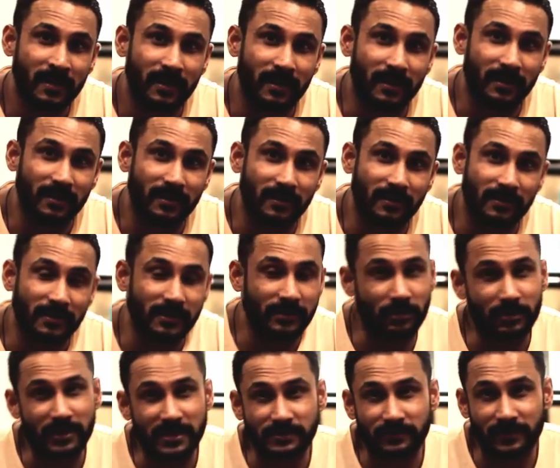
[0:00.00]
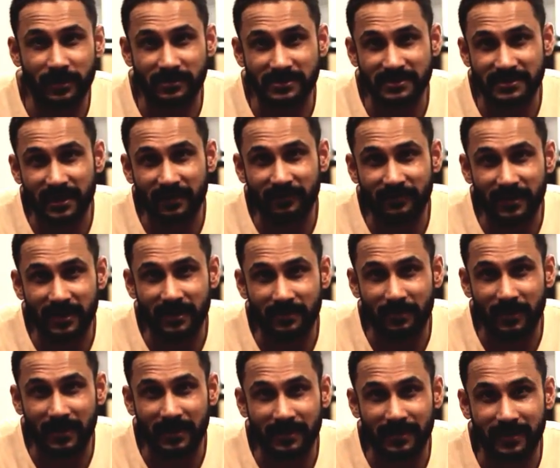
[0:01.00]
Though it's for your safety,
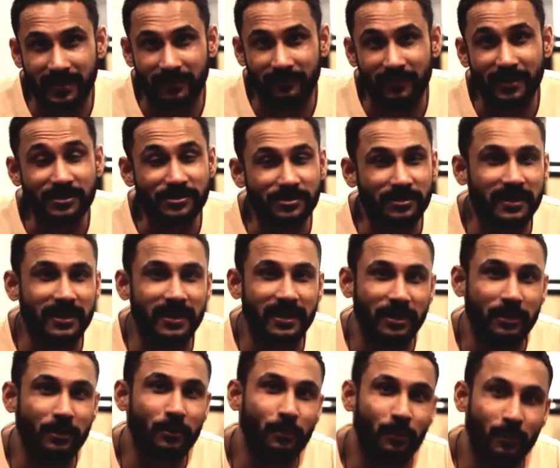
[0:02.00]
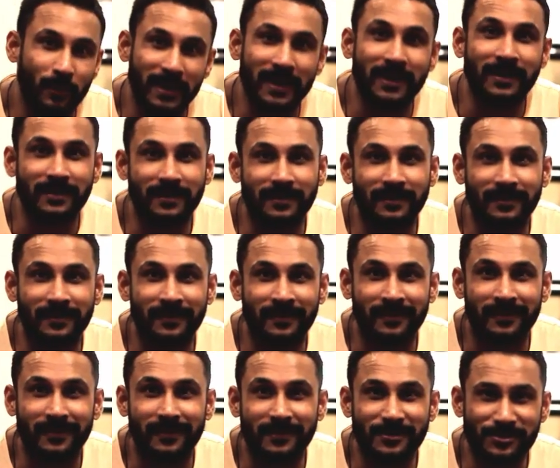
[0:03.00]
but eventually you will
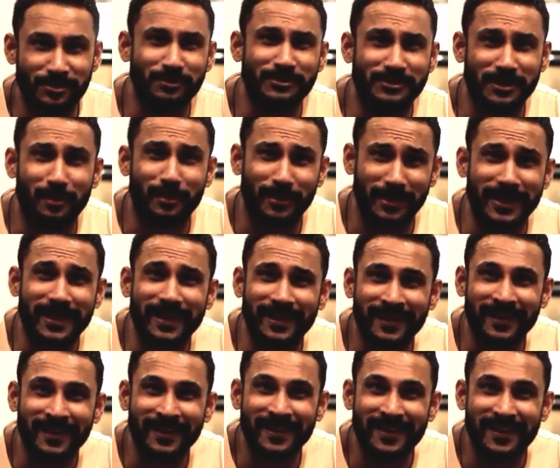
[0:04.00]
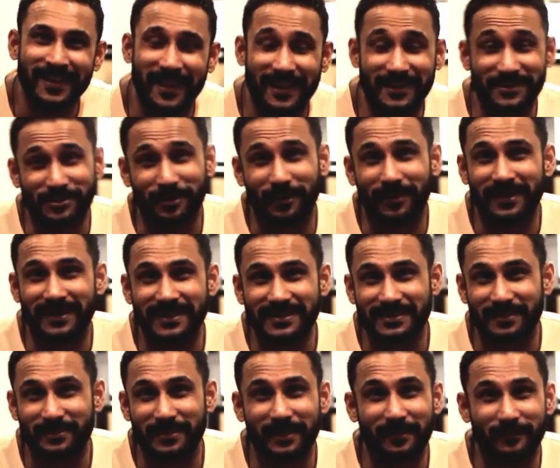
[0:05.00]
shoot somebody. And chocolate
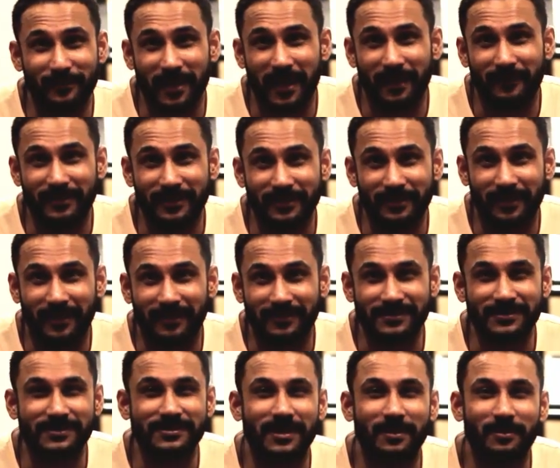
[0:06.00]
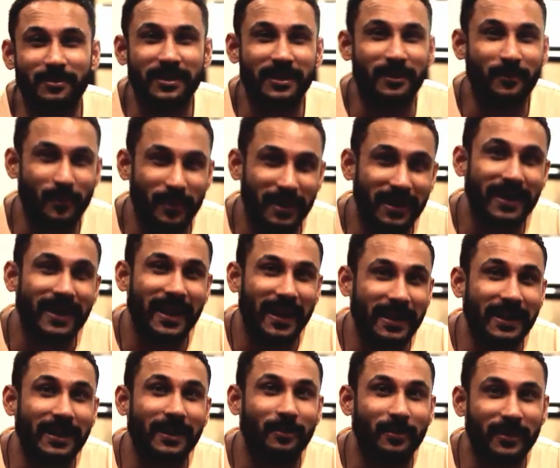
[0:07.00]
is something, if you have it in your house, somebody will
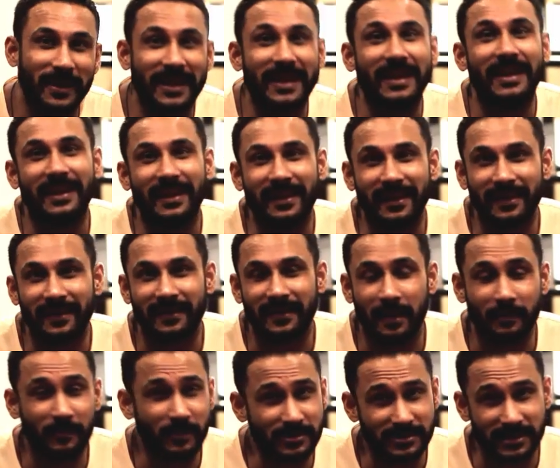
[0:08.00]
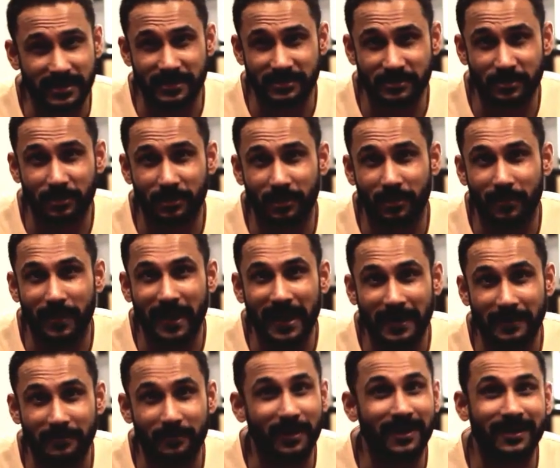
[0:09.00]
end up eating it. I'm not saying it's good or
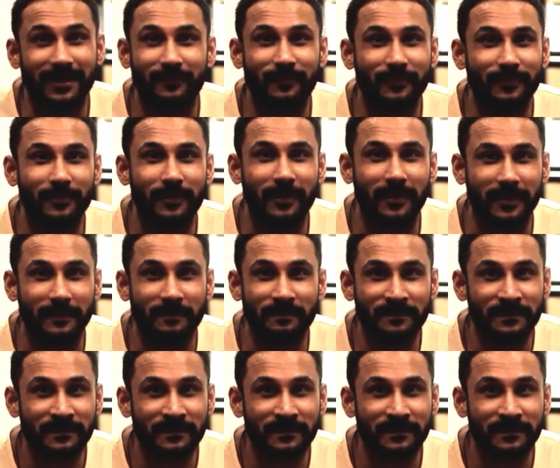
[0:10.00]
bad, but if you are